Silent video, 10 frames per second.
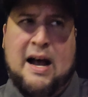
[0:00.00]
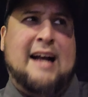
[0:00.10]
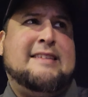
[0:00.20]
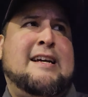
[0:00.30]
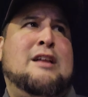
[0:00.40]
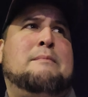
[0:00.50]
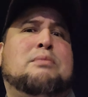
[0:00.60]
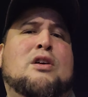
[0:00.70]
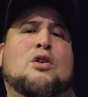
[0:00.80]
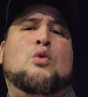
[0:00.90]
I tell them,
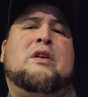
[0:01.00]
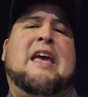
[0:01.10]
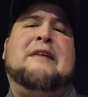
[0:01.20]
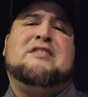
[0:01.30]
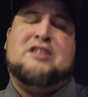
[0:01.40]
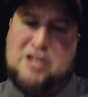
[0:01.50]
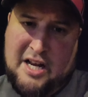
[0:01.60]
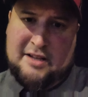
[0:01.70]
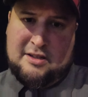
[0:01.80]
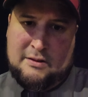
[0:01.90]
bro, who gives a
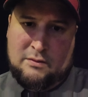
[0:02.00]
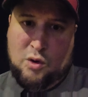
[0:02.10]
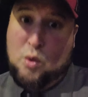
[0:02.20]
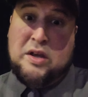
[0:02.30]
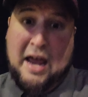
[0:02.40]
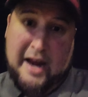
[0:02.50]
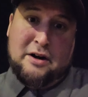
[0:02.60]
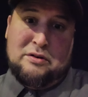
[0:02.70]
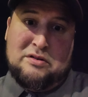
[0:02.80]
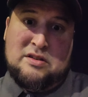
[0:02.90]
shit? Who
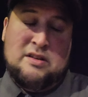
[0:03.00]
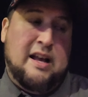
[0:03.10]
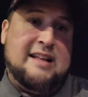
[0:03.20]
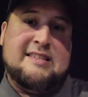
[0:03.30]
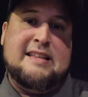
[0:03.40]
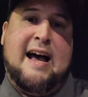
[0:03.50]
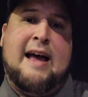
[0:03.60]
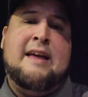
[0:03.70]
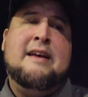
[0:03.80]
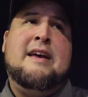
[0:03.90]
cares?
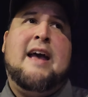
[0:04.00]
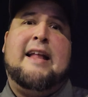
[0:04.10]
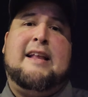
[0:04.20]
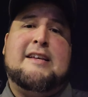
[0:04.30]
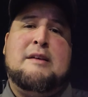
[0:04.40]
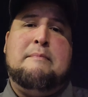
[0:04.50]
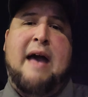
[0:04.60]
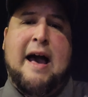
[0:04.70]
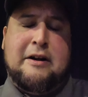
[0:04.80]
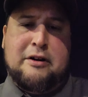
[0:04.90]
It doesn't
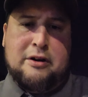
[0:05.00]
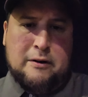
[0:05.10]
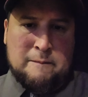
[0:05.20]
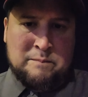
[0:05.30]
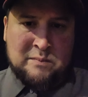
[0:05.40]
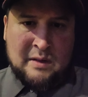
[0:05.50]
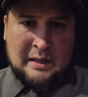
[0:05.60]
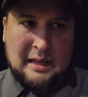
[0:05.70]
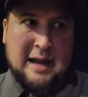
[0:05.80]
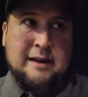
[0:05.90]
matter.
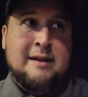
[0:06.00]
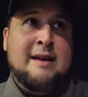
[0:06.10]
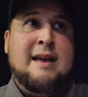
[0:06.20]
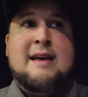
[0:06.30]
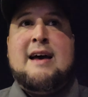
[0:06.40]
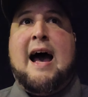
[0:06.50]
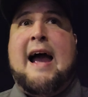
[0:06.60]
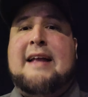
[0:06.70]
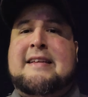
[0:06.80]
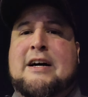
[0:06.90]
Like,
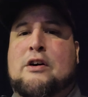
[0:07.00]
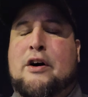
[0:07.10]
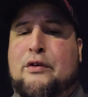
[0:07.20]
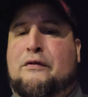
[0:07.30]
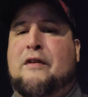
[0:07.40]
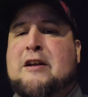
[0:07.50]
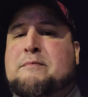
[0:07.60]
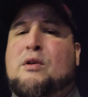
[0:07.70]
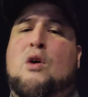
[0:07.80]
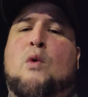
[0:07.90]
I tell other fans,
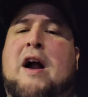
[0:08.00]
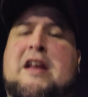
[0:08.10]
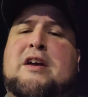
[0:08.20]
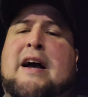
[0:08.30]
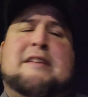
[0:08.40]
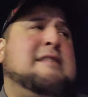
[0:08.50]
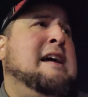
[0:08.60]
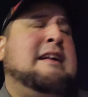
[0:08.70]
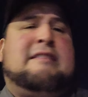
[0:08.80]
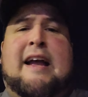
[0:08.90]
bro, why do you guys
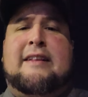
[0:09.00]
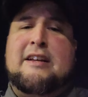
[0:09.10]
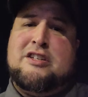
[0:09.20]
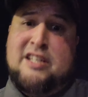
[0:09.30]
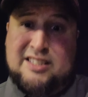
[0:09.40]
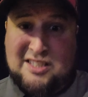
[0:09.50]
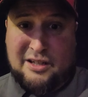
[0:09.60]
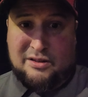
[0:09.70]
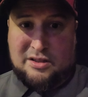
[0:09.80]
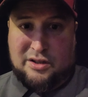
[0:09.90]
take this shit
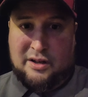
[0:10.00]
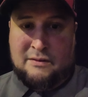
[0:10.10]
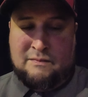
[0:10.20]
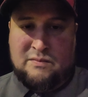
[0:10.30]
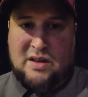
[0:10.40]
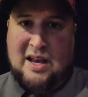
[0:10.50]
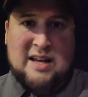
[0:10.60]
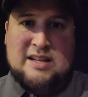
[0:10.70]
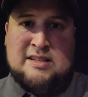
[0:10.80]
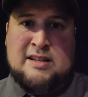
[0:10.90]
seriously?
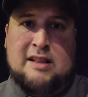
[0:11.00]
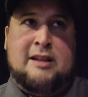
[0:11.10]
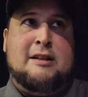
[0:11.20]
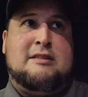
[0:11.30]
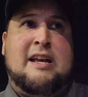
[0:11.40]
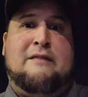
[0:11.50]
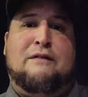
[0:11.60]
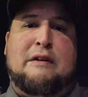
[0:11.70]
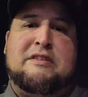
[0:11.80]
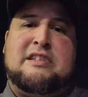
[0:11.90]
It is nothing to take
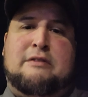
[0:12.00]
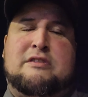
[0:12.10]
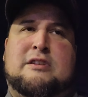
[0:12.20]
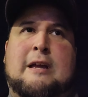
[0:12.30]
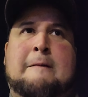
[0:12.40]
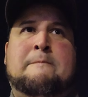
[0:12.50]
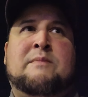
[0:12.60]
very seriously.